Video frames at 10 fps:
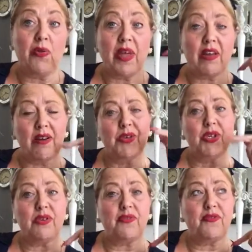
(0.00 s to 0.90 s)
They kind
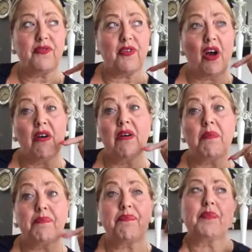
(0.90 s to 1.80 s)
of are
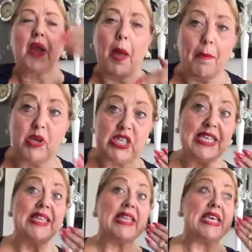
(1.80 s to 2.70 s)
putting
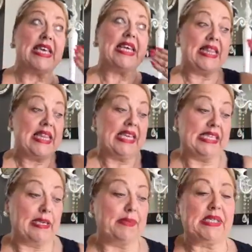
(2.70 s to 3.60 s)
in
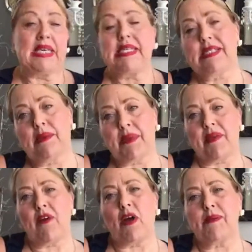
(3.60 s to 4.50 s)
these lipsticks, some of their
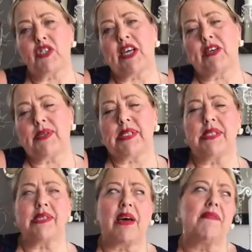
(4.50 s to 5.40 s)
eyeshadows and
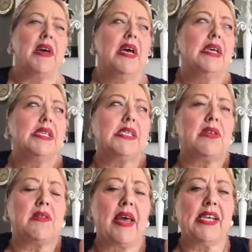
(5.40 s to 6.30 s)
stuff, so
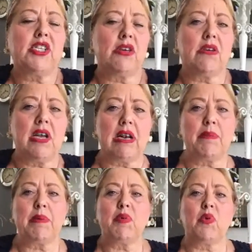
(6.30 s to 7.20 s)
that they do look a little
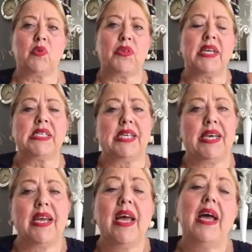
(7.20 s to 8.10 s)
bit more
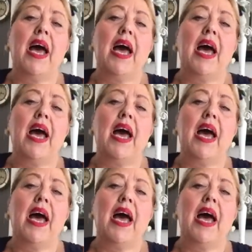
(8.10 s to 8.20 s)
authentic.